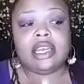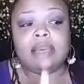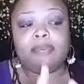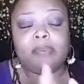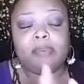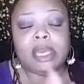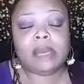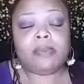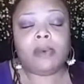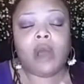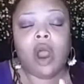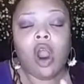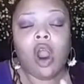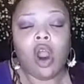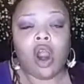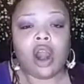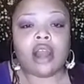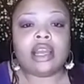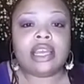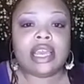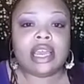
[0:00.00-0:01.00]
People
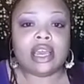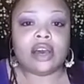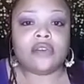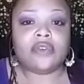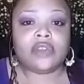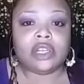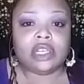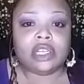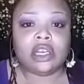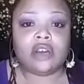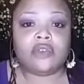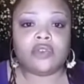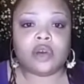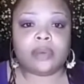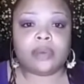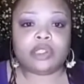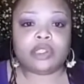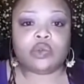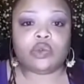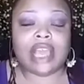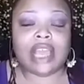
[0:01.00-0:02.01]
hardly ever live
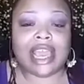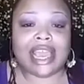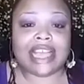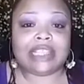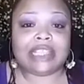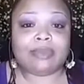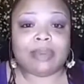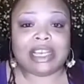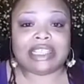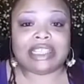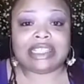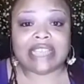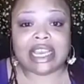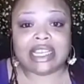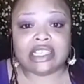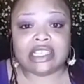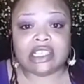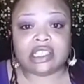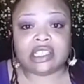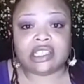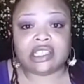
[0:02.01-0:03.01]
up to the
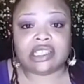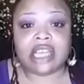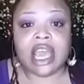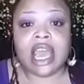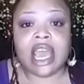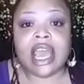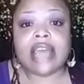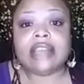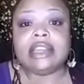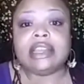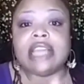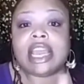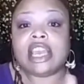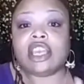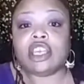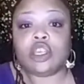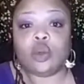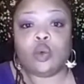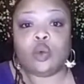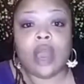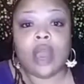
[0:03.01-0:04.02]
expectations that
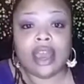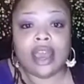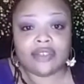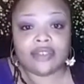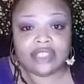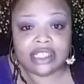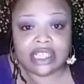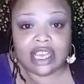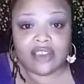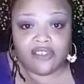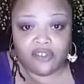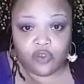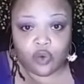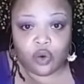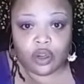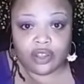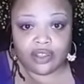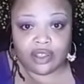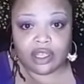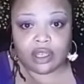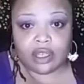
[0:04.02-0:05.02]
you have set
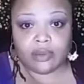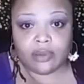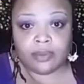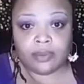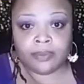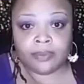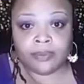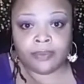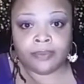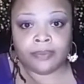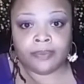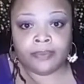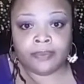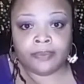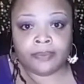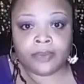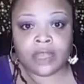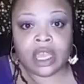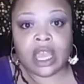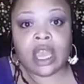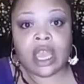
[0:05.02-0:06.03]
for them.
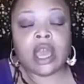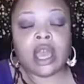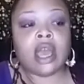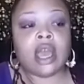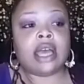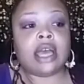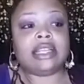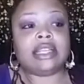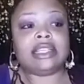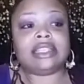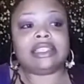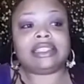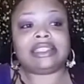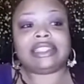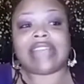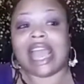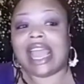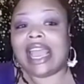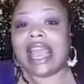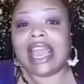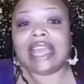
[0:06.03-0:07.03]

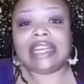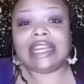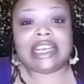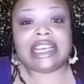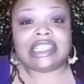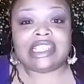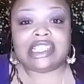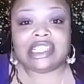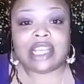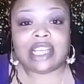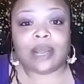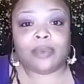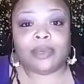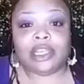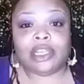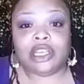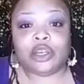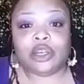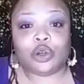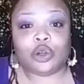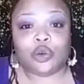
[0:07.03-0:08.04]
They ain't
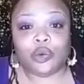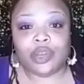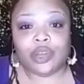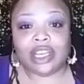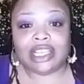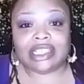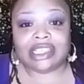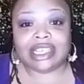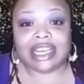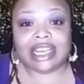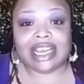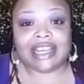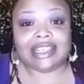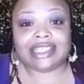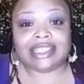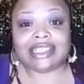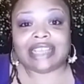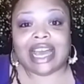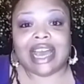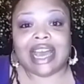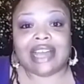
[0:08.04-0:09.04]
necessarily agreed to that or
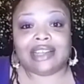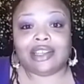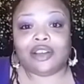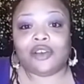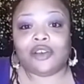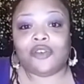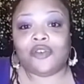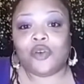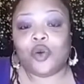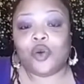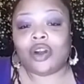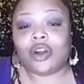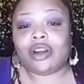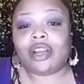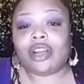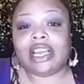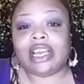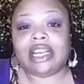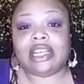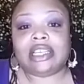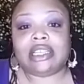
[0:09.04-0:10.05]
signed up for it or
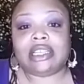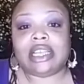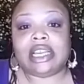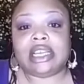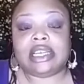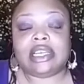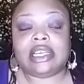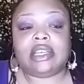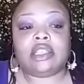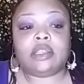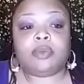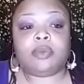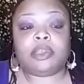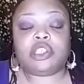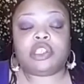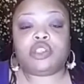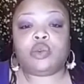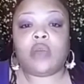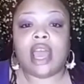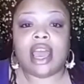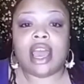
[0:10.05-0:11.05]
anything else, but
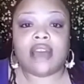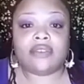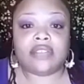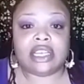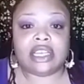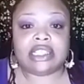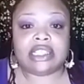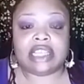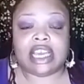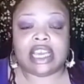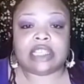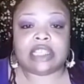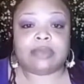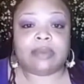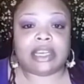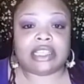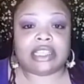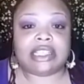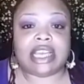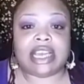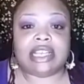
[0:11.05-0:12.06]
you have these
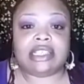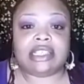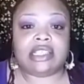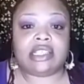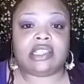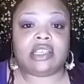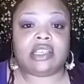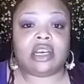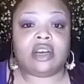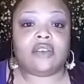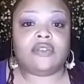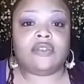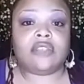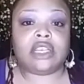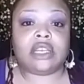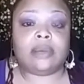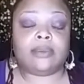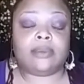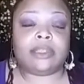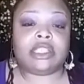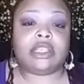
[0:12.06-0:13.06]
expectations of
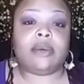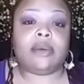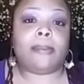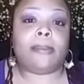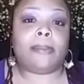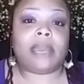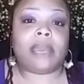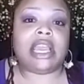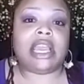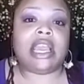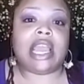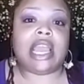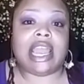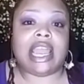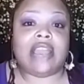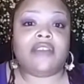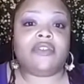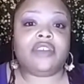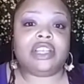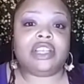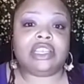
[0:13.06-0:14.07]
them to be
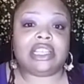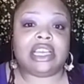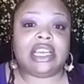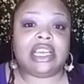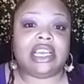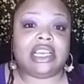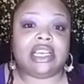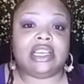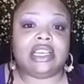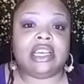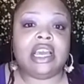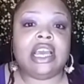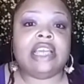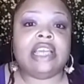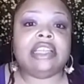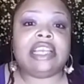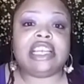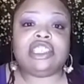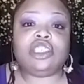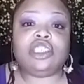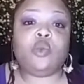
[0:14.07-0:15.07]
everything
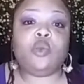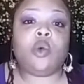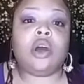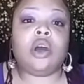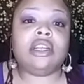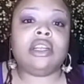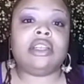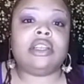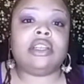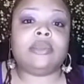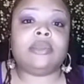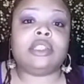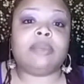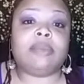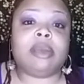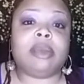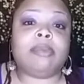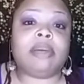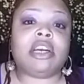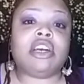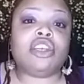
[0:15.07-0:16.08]
that you wanted them to
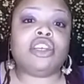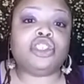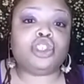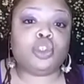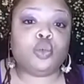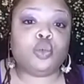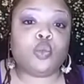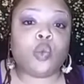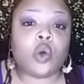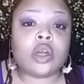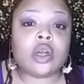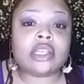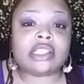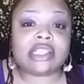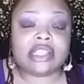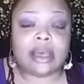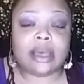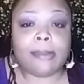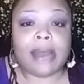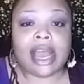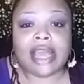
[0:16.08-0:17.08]
be because you want
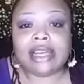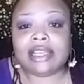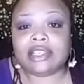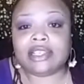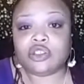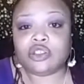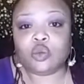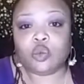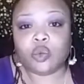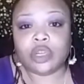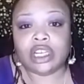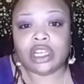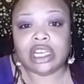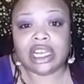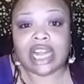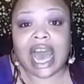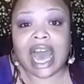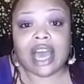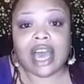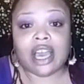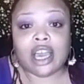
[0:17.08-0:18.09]
somebody to
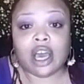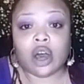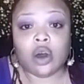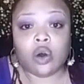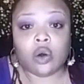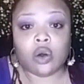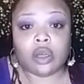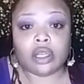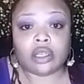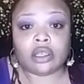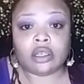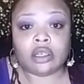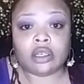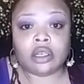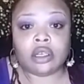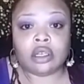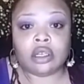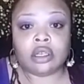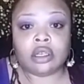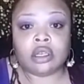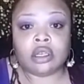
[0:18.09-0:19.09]
rely on.
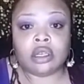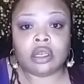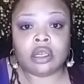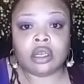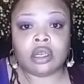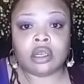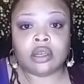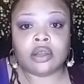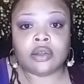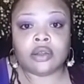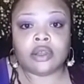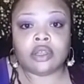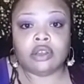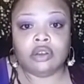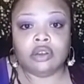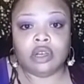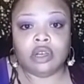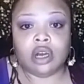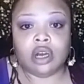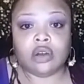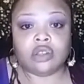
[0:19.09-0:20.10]

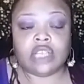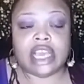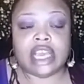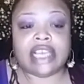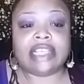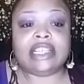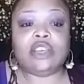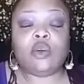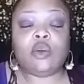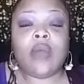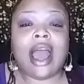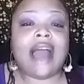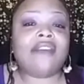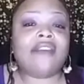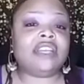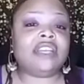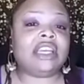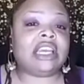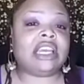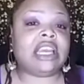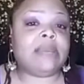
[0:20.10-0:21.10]
And you have
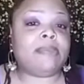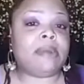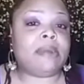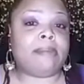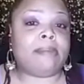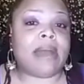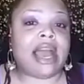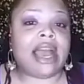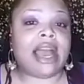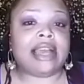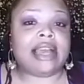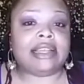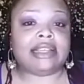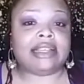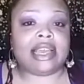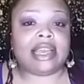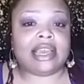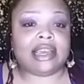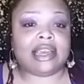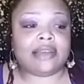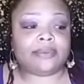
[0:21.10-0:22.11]
to keep in mind
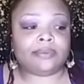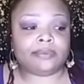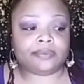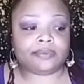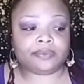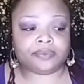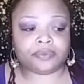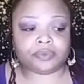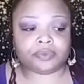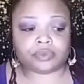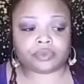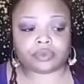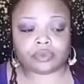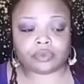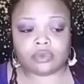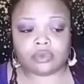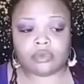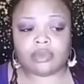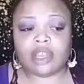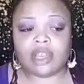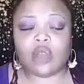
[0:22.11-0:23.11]
that
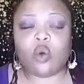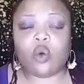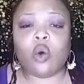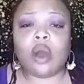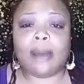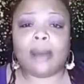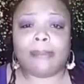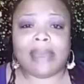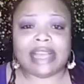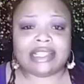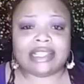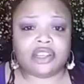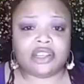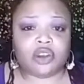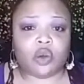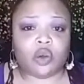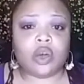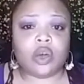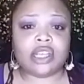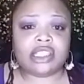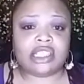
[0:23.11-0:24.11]
going back to the
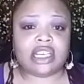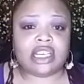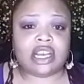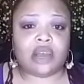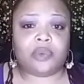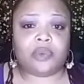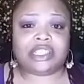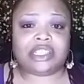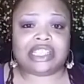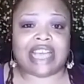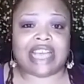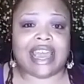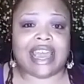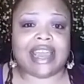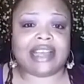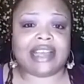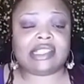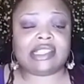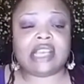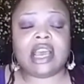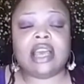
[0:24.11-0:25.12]
question that was
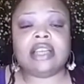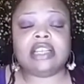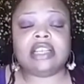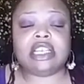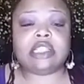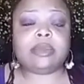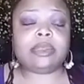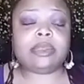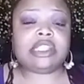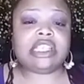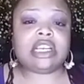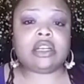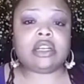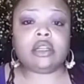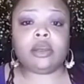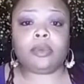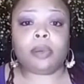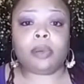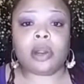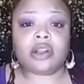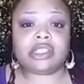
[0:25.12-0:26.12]
asked, this
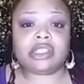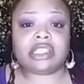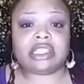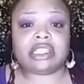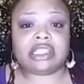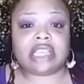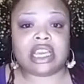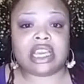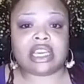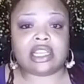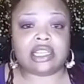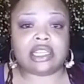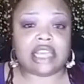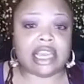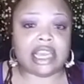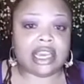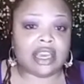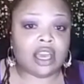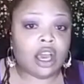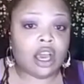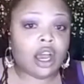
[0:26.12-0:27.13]
particular person said
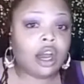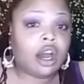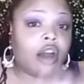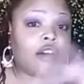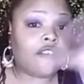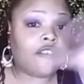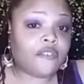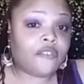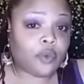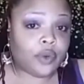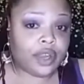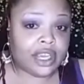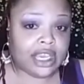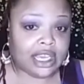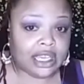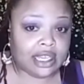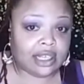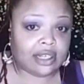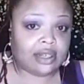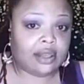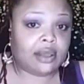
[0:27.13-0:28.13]
that a
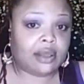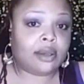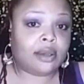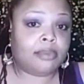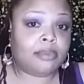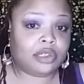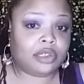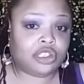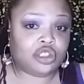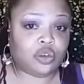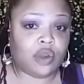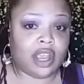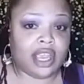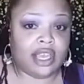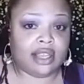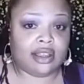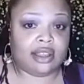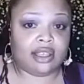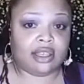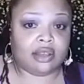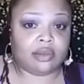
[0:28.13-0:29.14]
friend
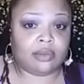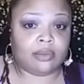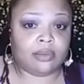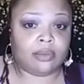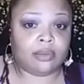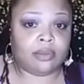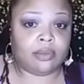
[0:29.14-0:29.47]
betrayed them.